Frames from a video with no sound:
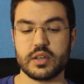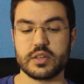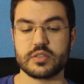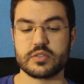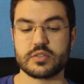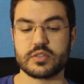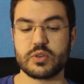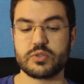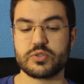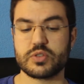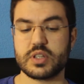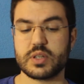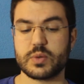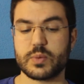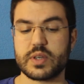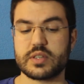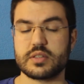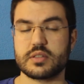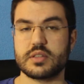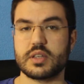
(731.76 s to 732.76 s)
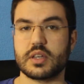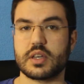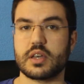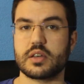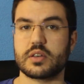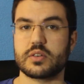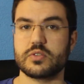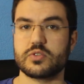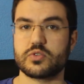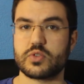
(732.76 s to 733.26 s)
Sociolinguistic
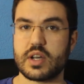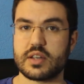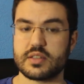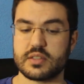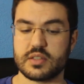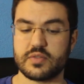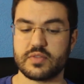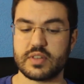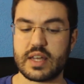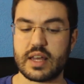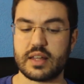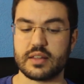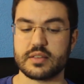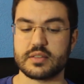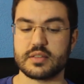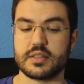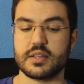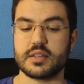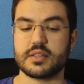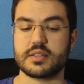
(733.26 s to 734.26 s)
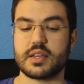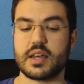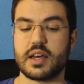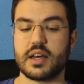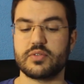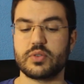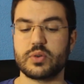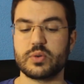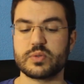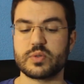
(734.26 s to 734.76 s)
and contrastive analysis
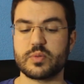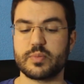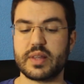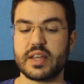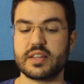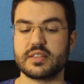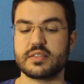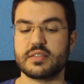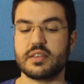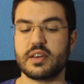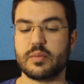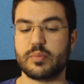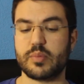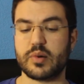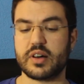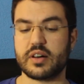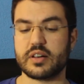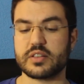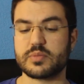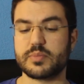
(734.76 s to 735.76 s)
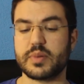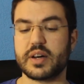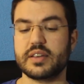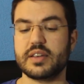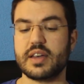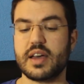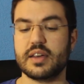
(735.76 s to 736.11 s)
have also played their part by